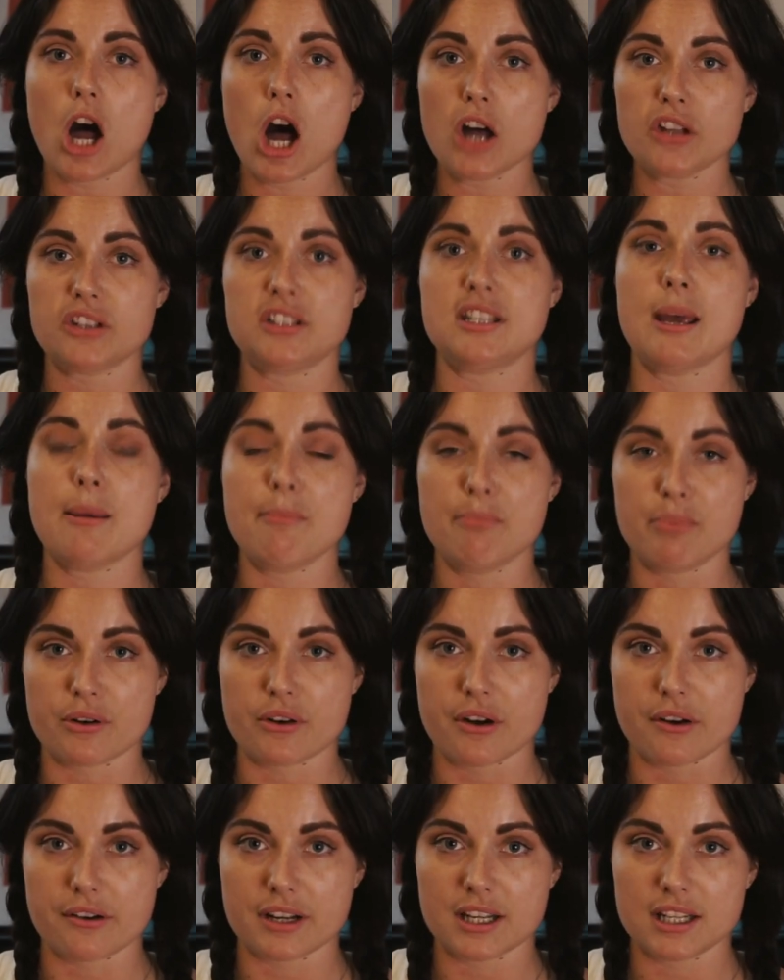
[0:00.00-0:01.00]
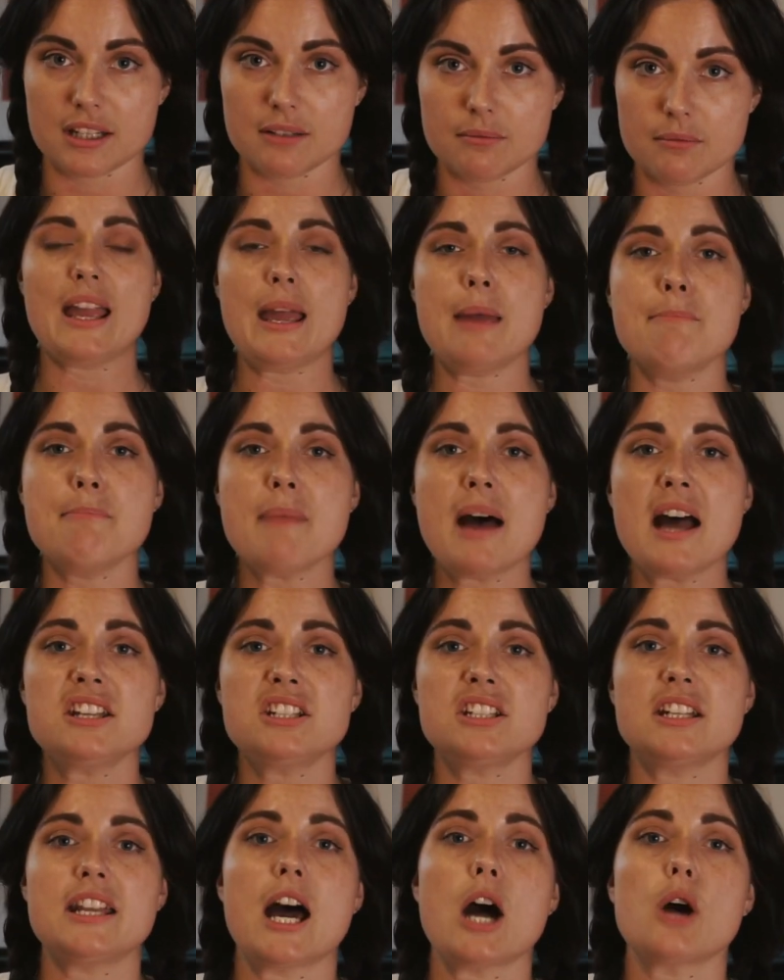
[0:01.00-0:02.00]
are temporary.
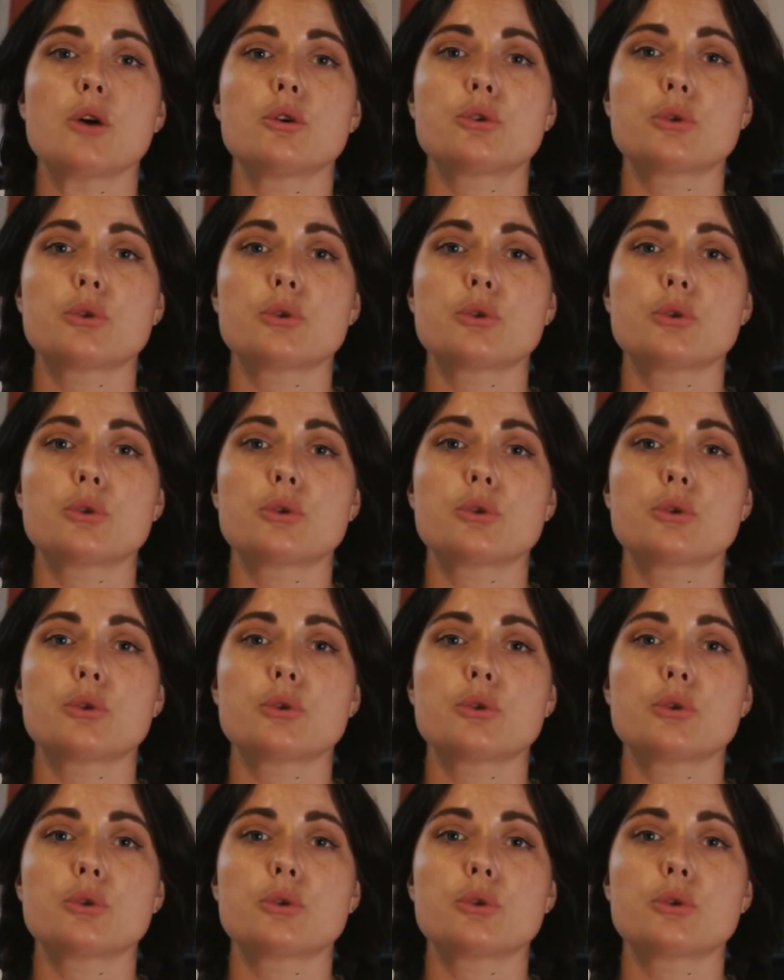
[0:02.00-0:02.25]
Imagine how